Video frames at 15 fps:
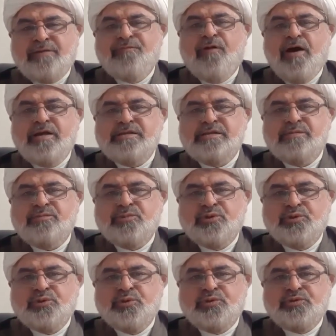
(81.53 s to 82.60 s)
advise them
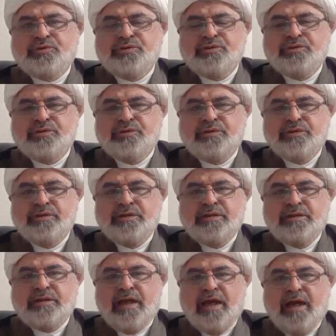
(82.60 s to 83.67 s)
to good
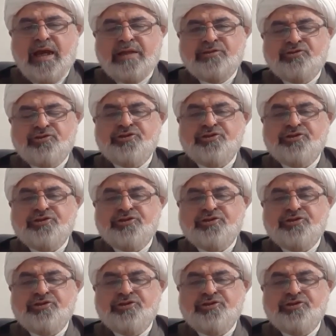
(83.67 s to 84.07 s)
and